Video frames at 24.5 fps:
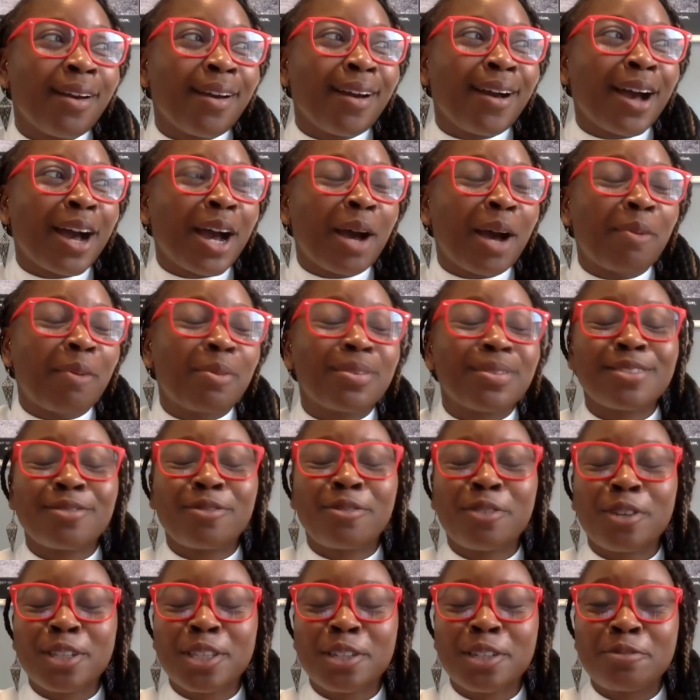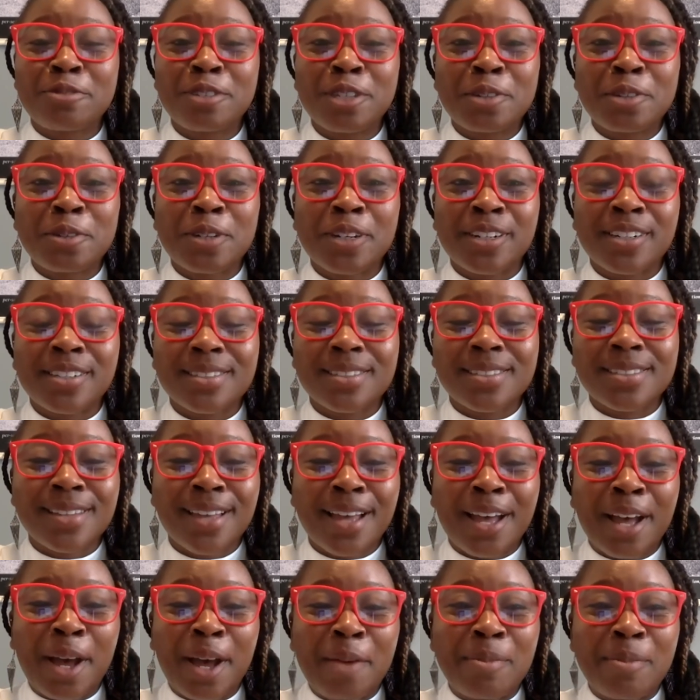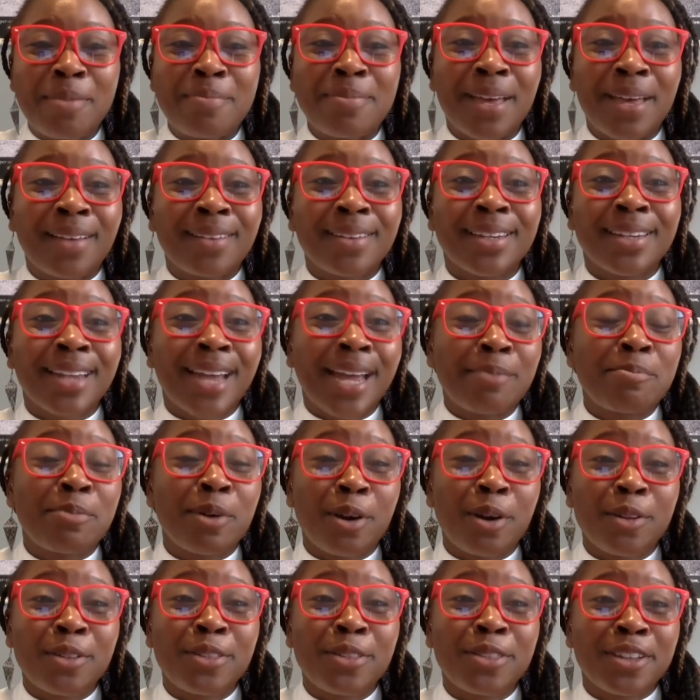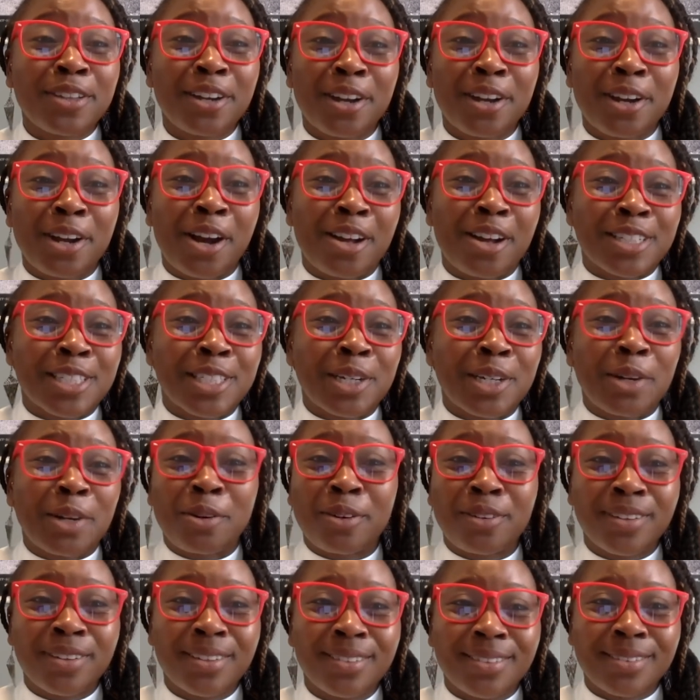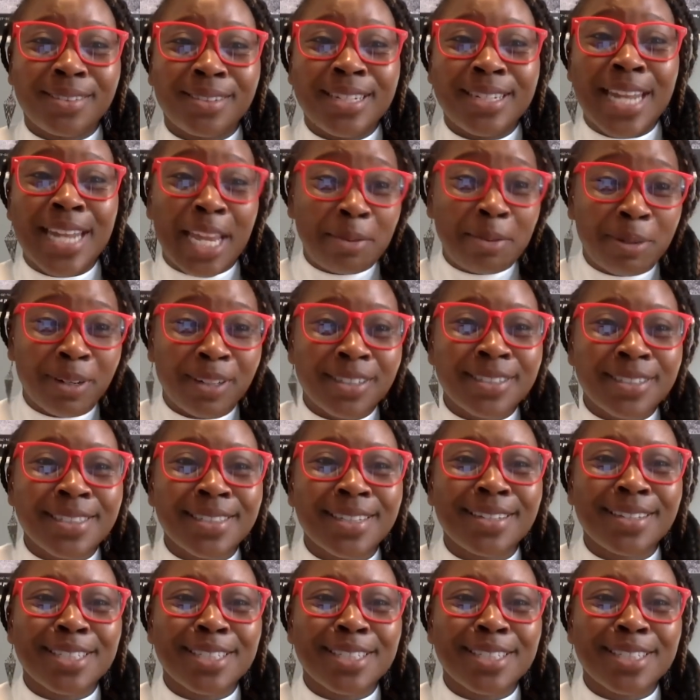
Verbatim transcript: Um, for the viewers, um, Melanie and I both are also neighbors,